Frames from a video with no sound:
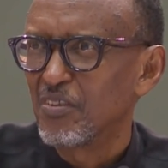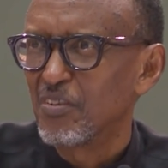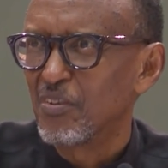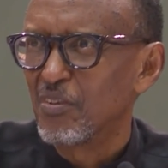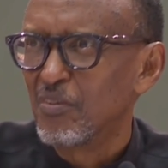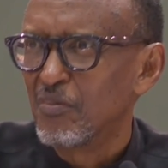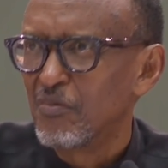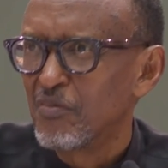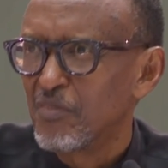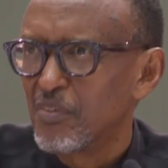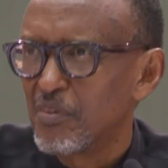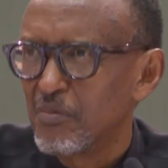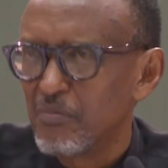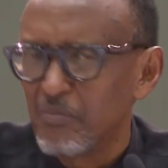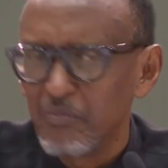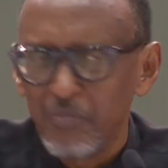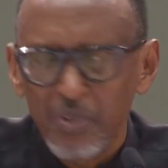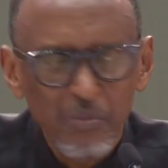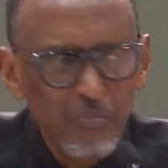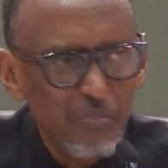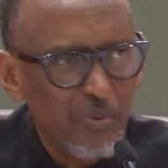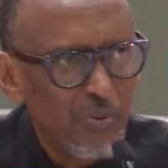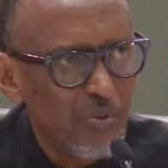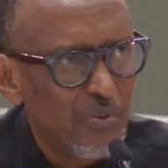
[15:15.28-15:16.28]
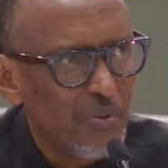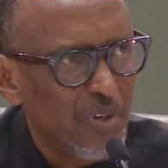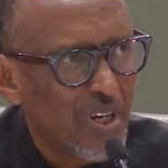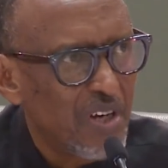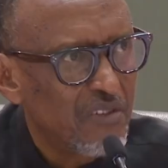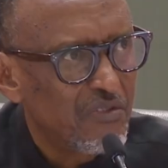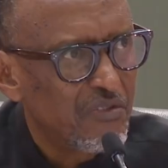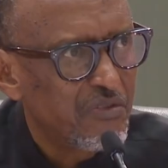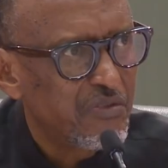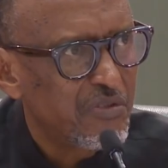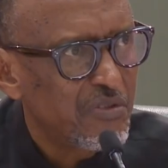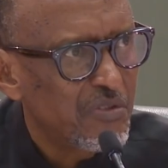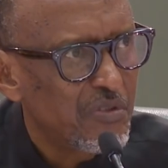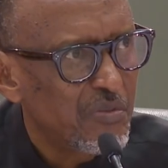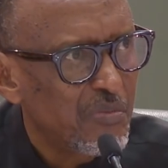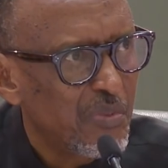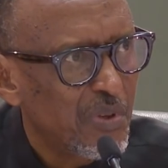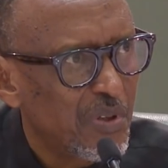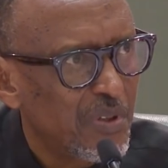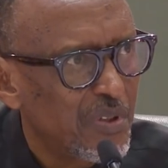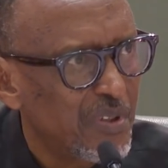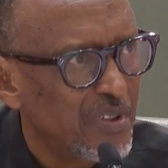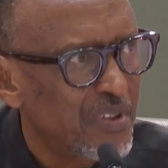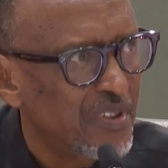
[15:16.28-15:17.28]
of people who love
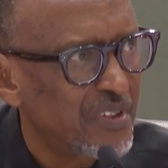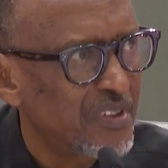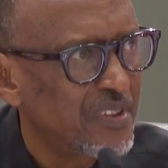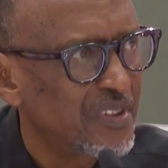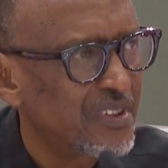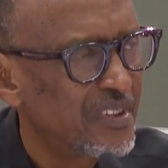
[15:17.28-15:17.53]
football,